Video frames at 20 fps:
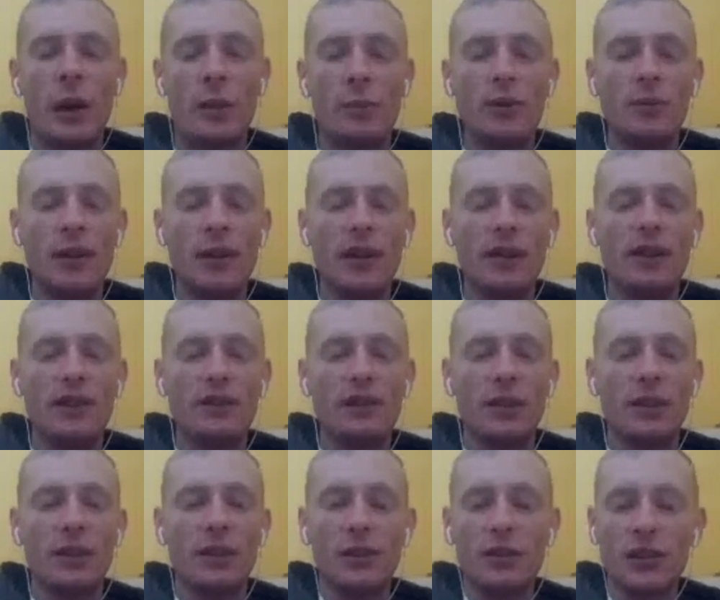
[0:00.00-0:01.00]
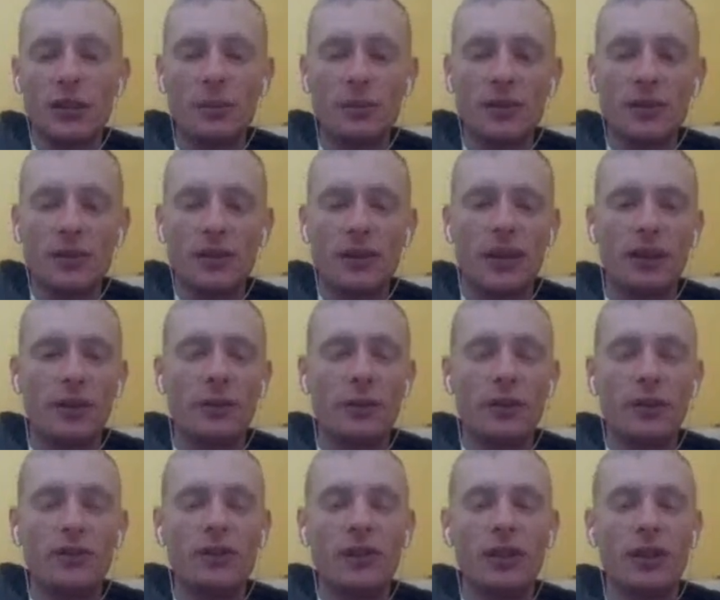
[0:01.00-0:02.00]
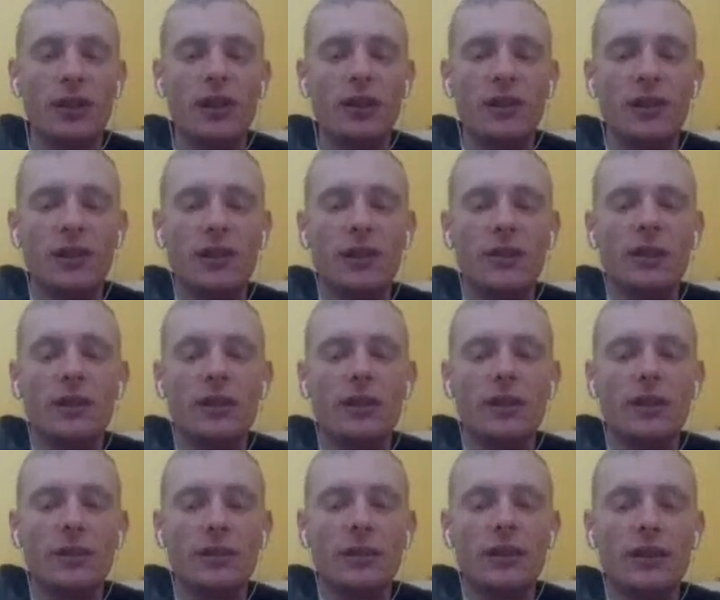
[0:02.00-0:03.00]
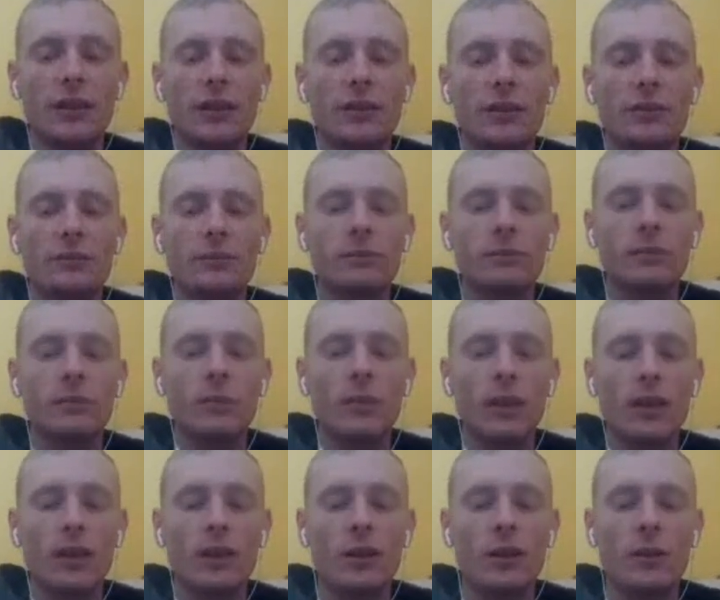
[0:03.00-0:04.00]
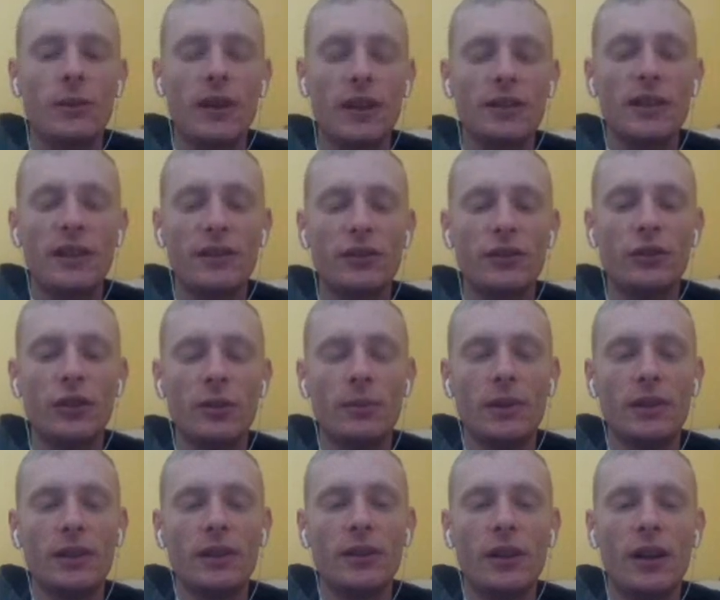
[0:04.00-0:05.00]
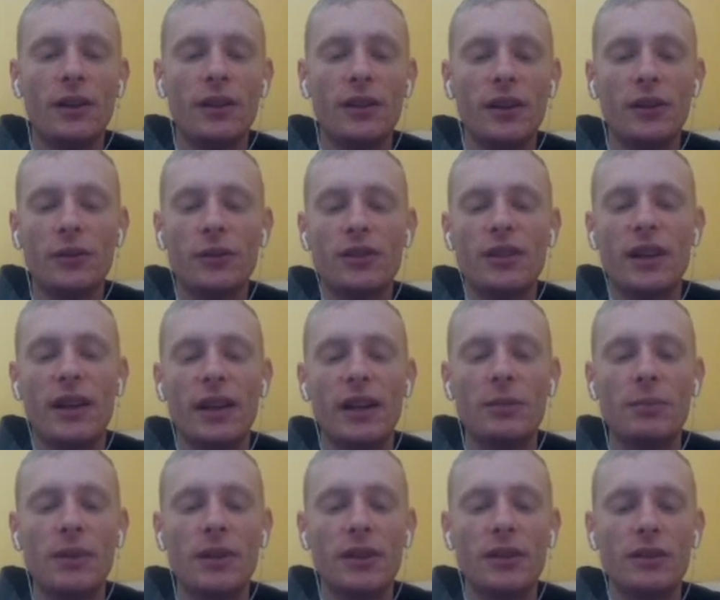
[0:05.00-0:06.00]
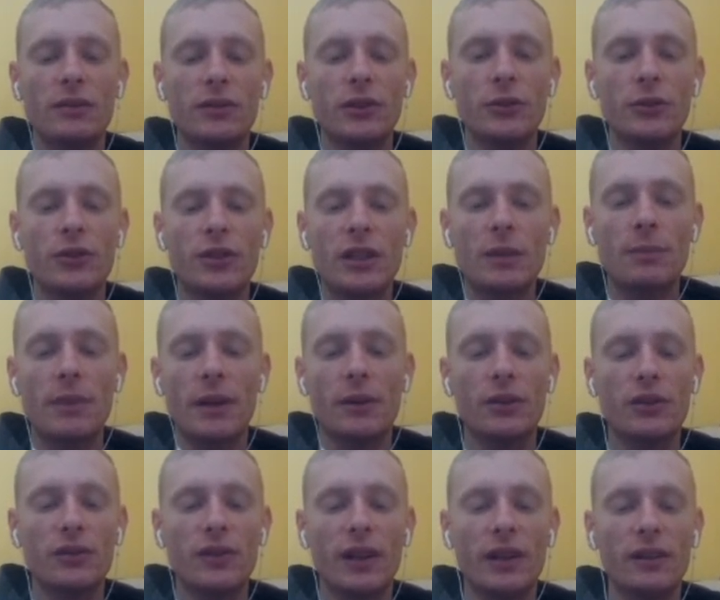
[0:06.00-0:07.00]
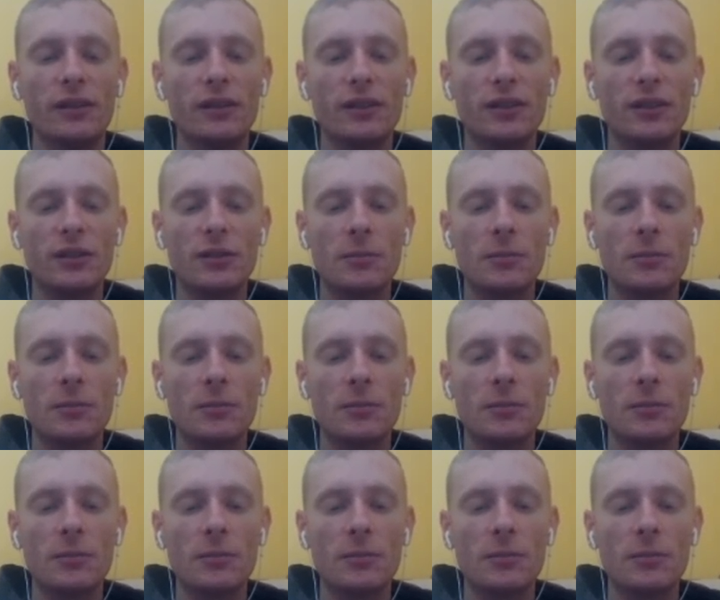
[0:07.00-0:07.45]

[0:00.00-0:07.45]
optimize the long jumps that you just saw. We actually have to do them on the other side because of a new skip that was found.